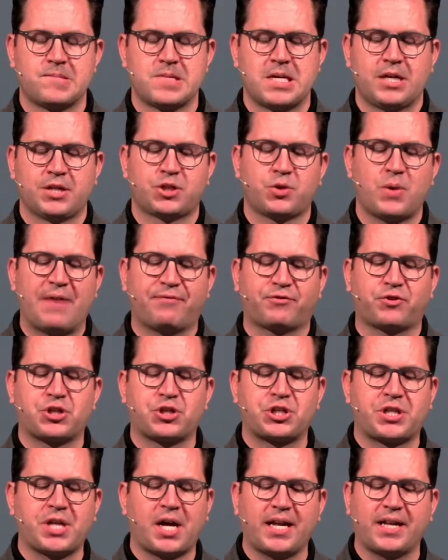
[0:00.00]
So after
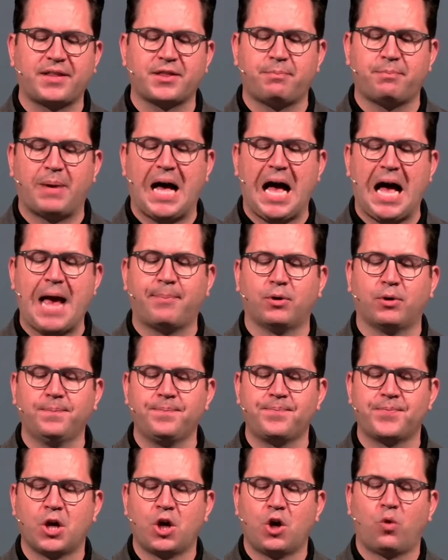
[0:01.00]
studying the Bible,
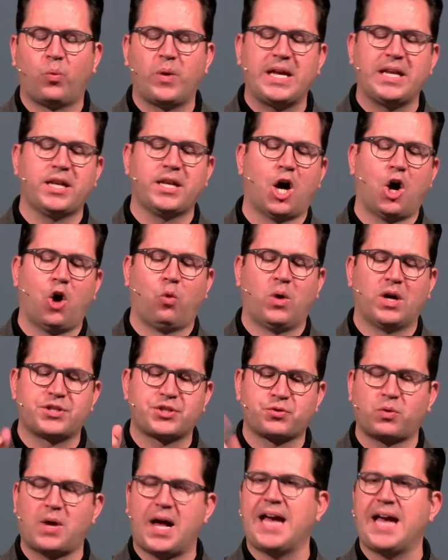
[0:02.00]
we know
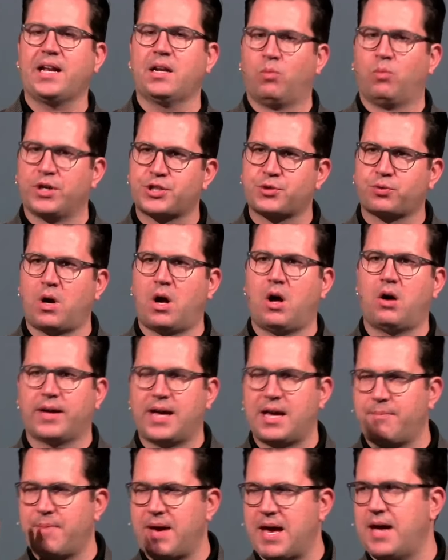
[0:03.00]
what's right and what's wrong.
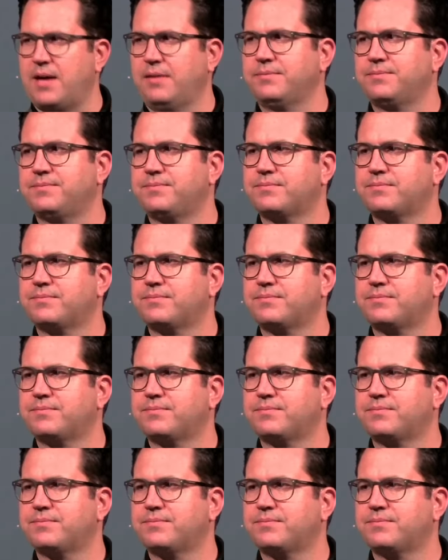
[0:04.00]
Amen?